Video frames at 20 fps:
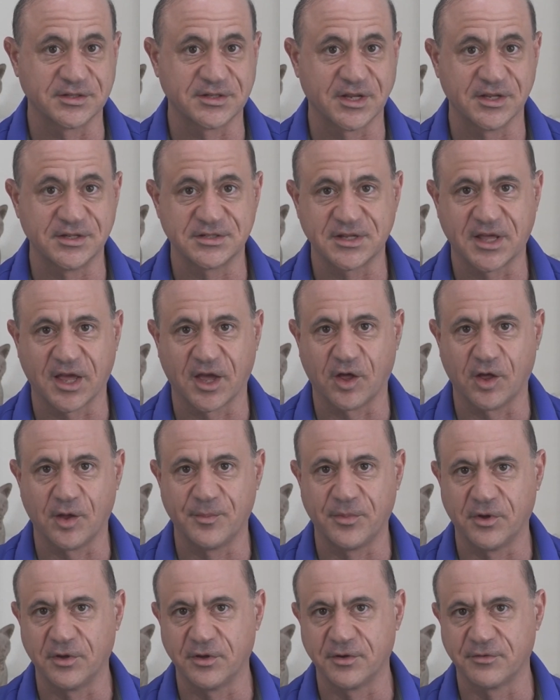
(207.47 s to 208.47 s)
say,
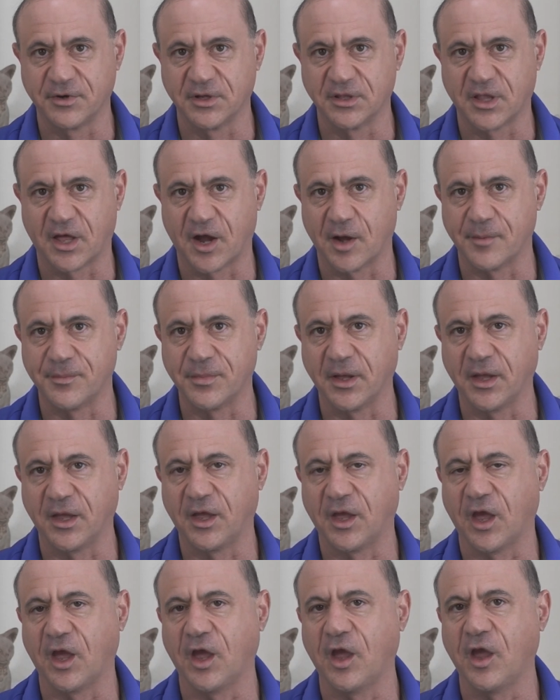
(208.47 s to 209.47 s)
scalable and reliable
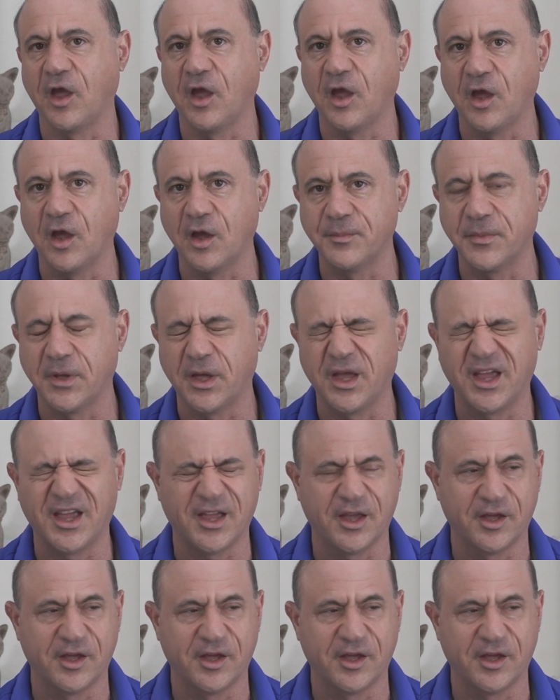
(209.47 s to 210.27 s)
gaming